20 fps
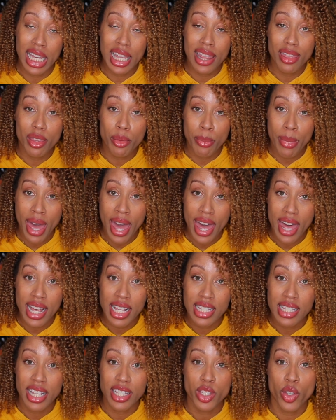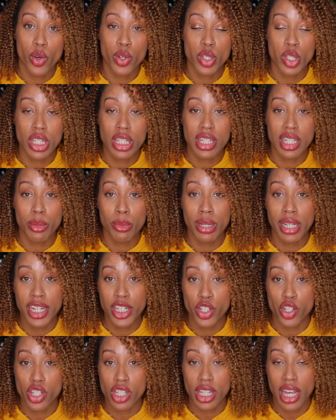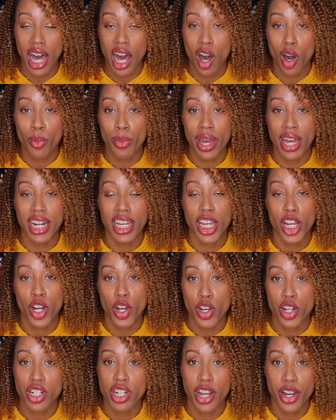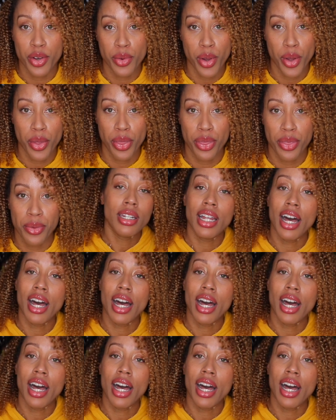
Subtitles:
in the mask that's going to stimulate your scalp and encourage hair growth.